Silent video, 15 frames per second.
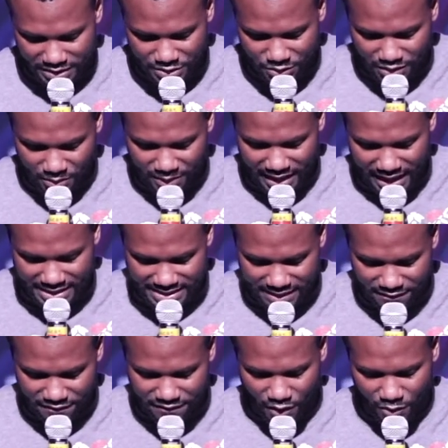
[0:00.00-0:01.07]
into the
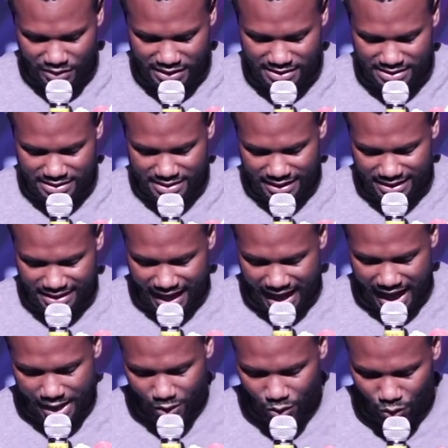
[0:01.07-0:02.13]
blazing furnace, the
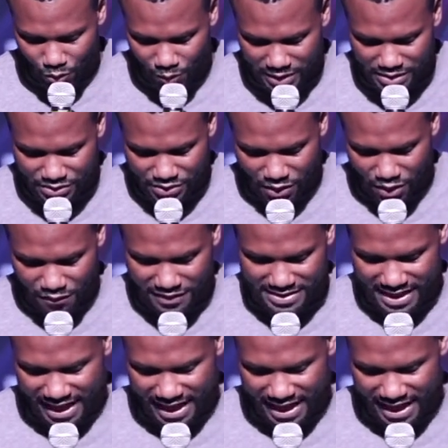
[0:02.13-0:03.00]
God whom we serve is